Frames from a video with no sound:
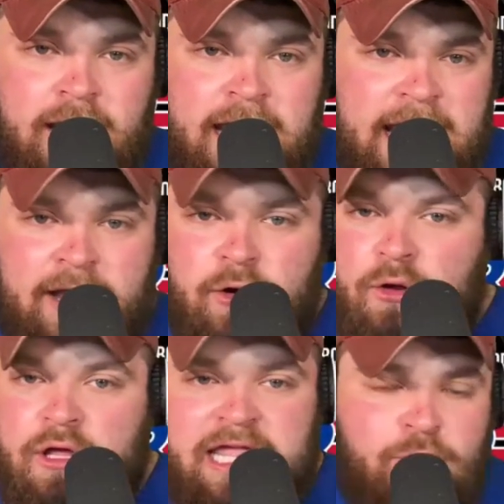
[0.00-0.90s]
And
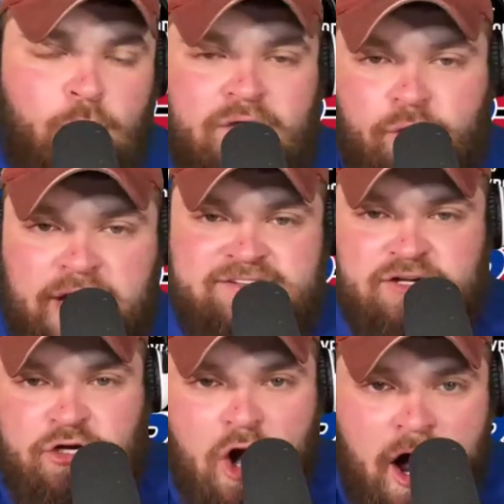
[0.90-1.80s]
even with
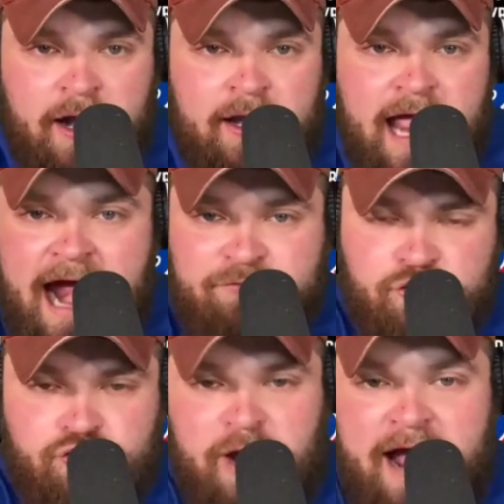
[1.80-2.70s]
Araiza gone after
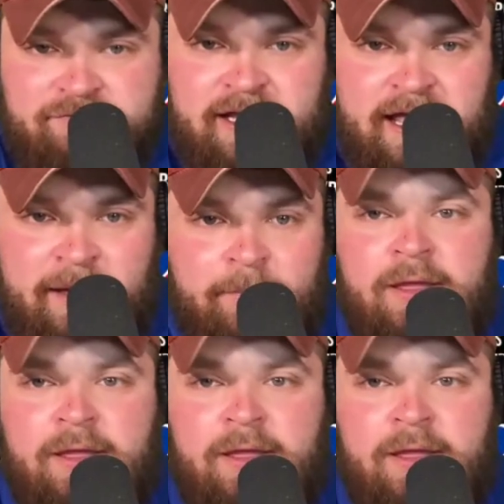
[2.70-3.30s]
drafting him,